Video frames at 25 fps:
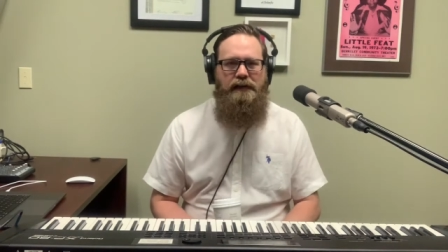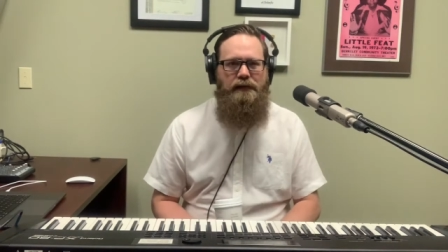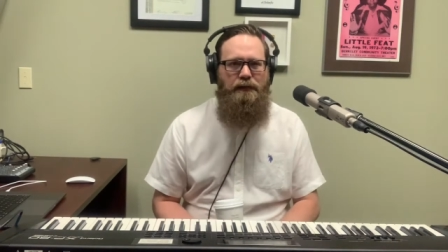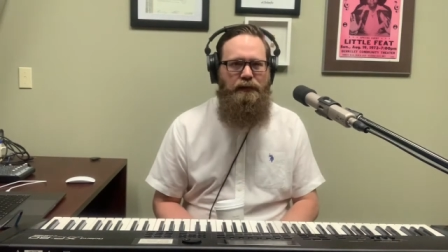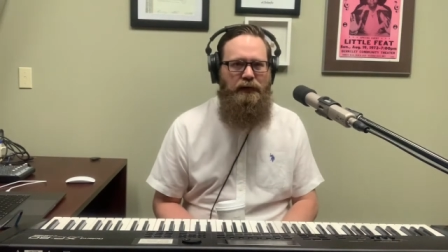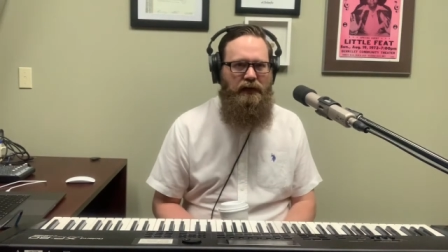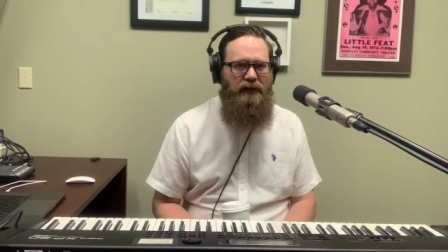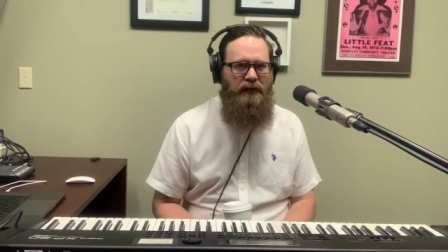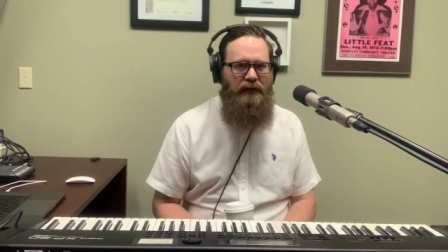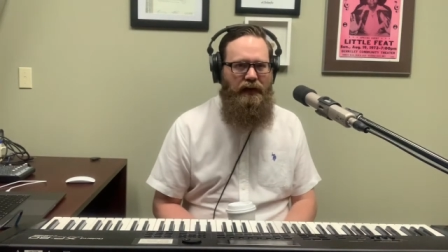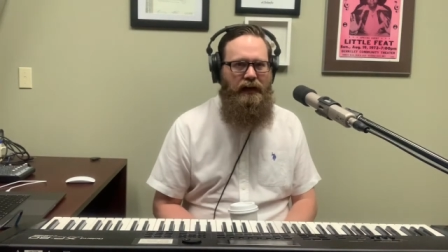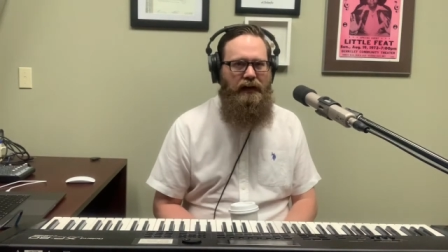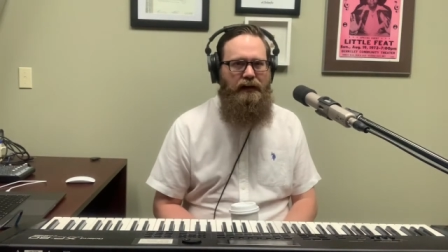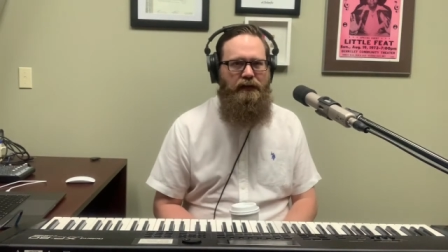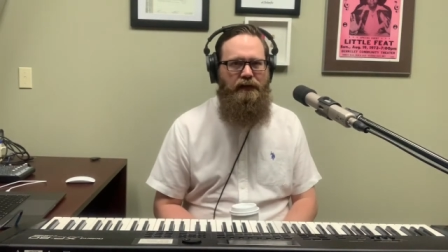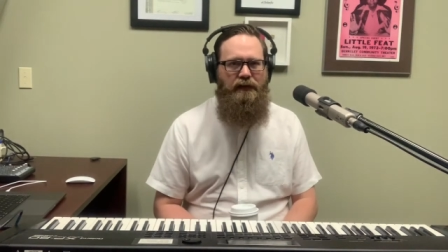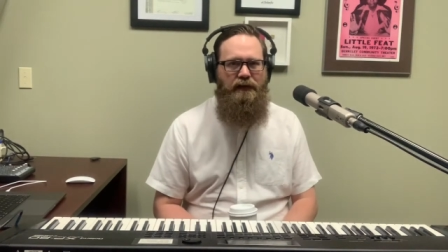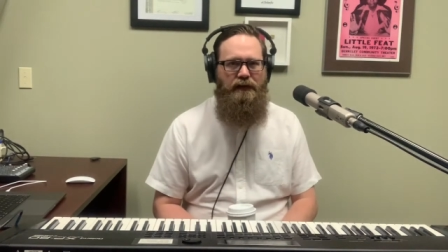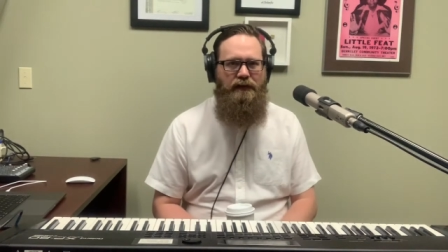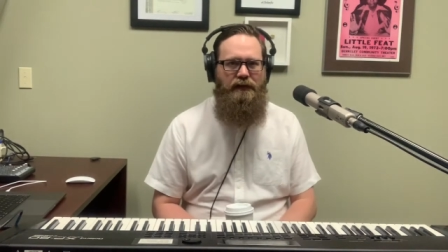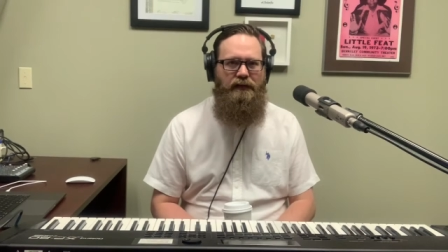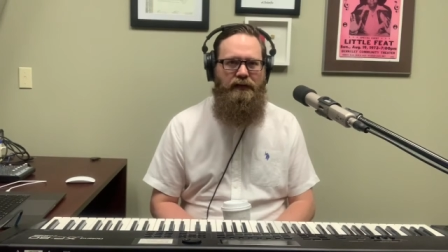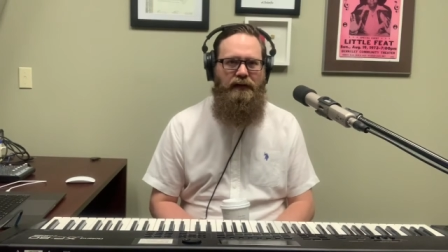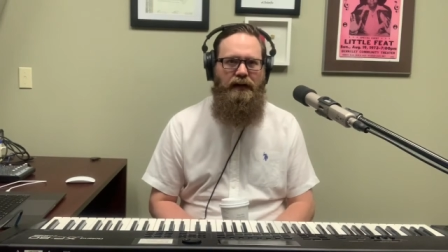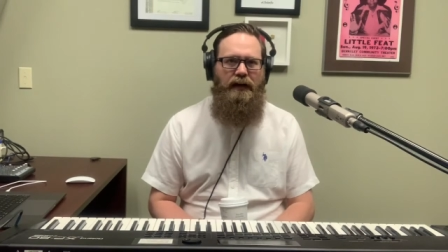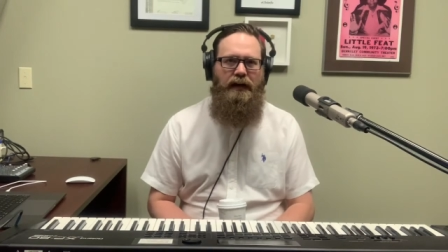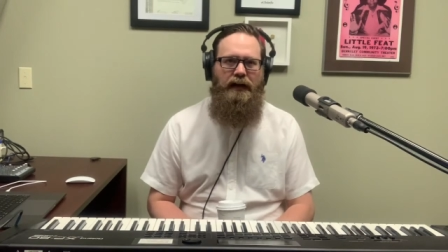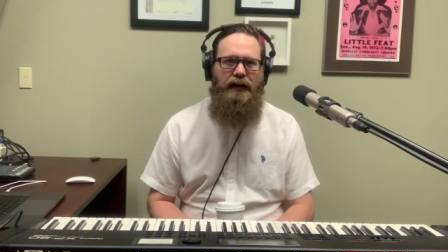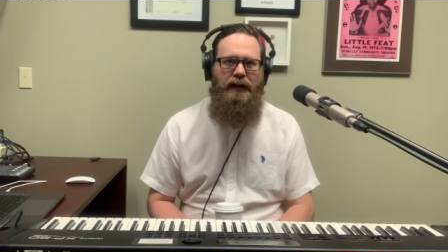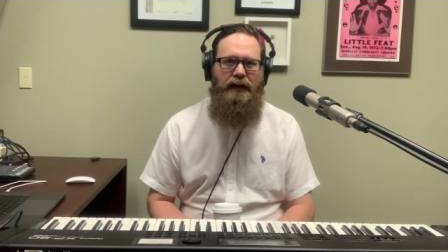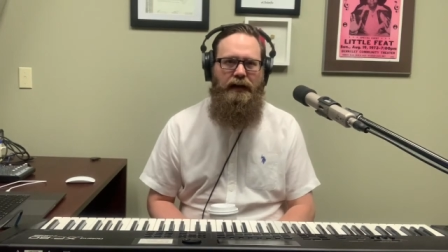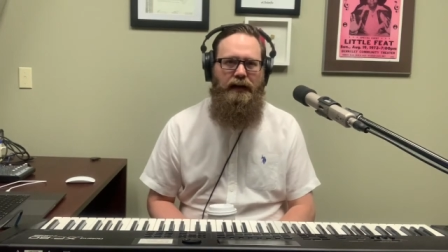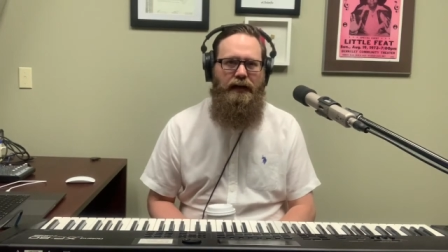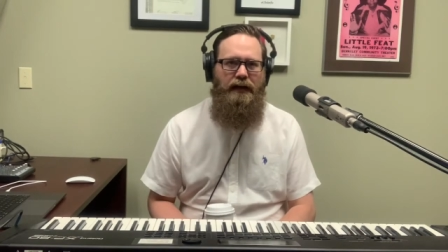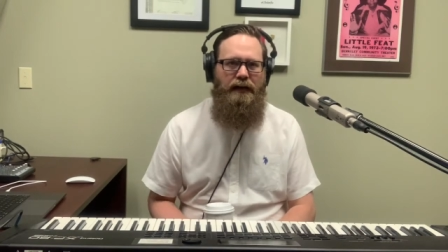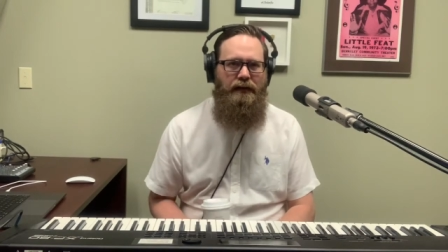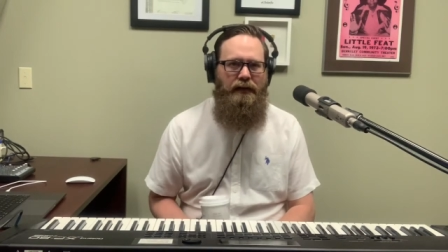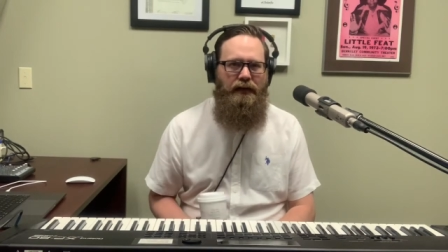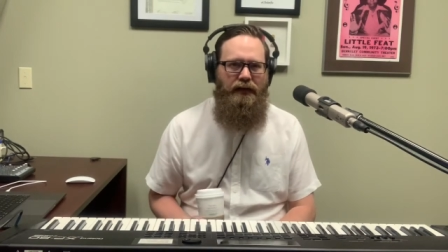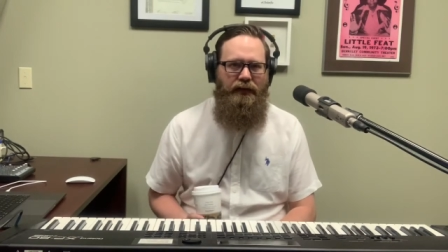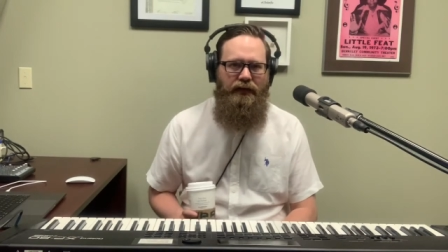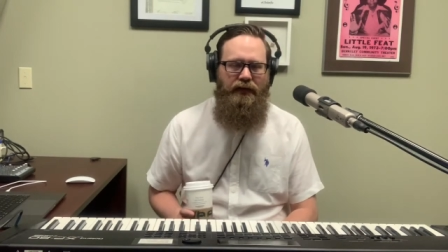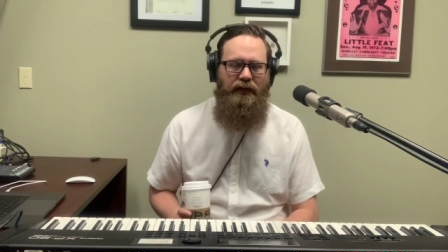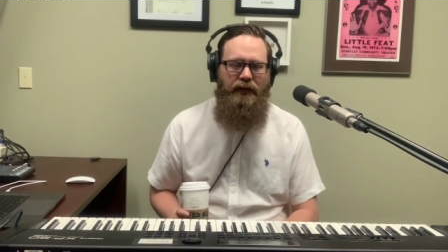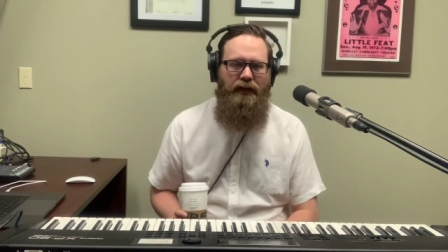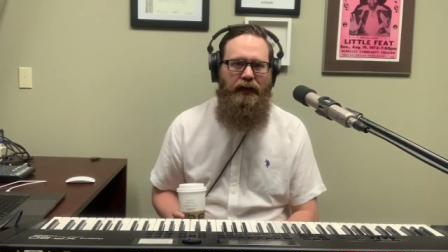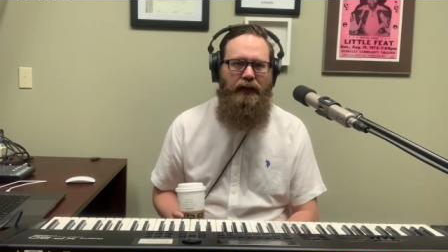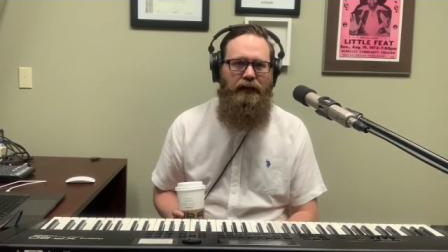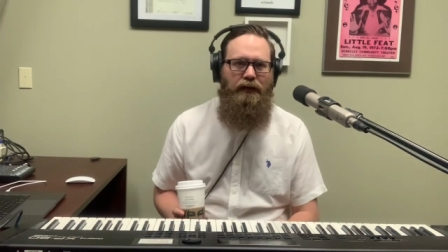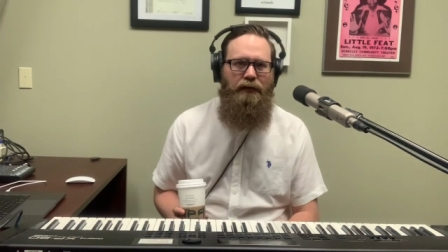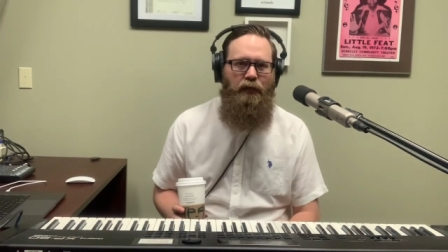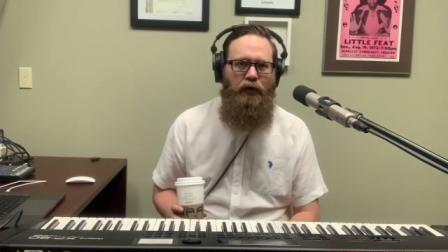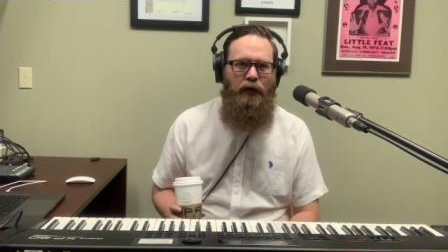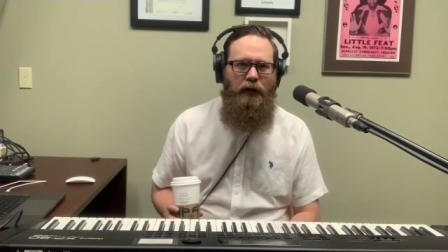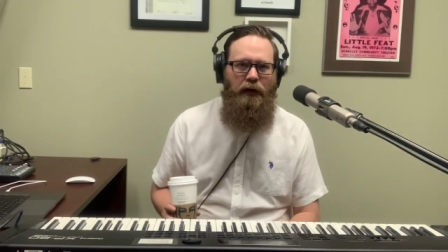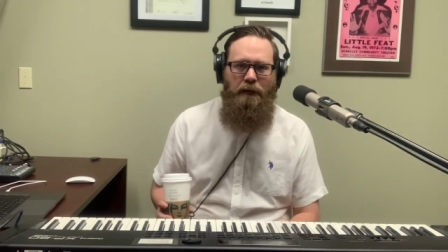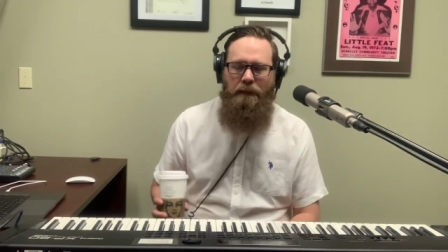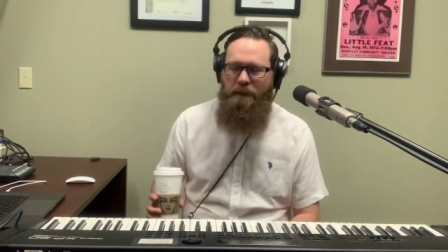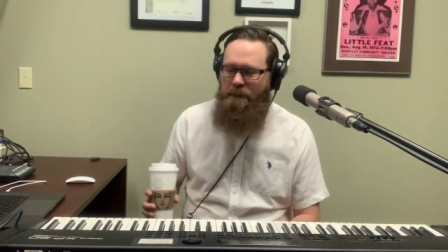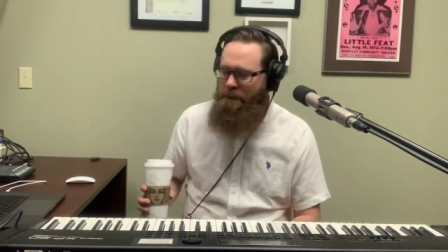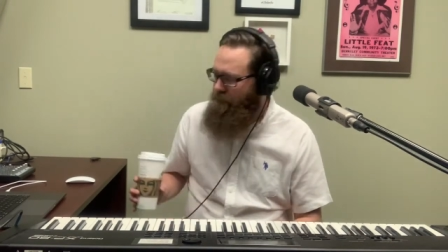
Be safe. I'll see you again tomorrow.